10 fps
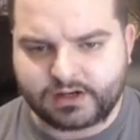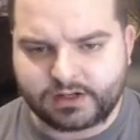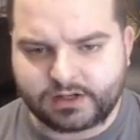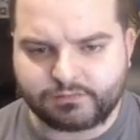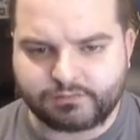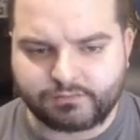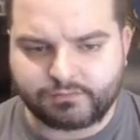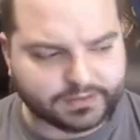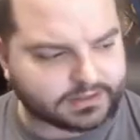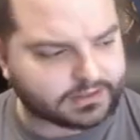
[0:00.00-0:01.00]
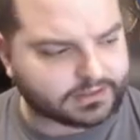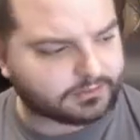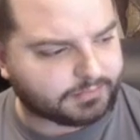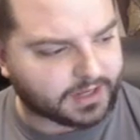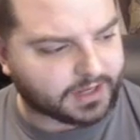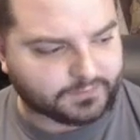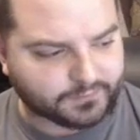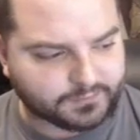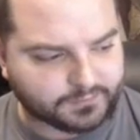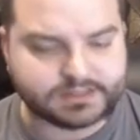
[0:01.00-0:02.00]
could really benefit
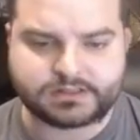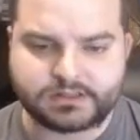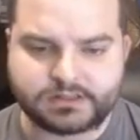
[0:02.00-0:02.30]
from this.